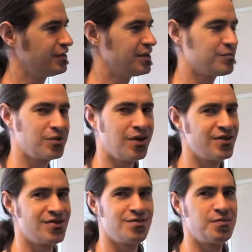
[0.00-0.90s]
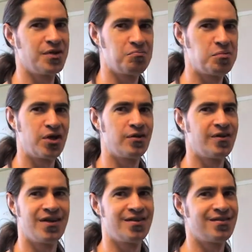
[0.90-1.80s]
cleanup clauses being bigger
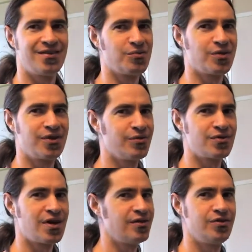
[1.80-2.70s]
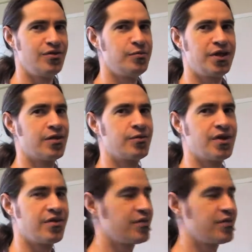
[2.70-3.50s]
than the work you were trying to do to begin with.